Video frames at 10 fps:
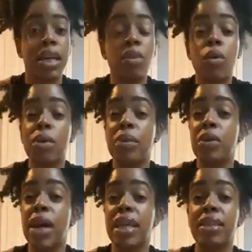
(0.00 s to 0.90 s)
anywhere
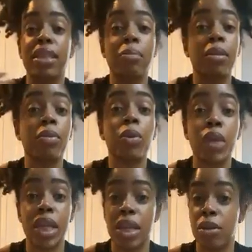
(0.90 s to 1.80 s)
where you had it deeply rooted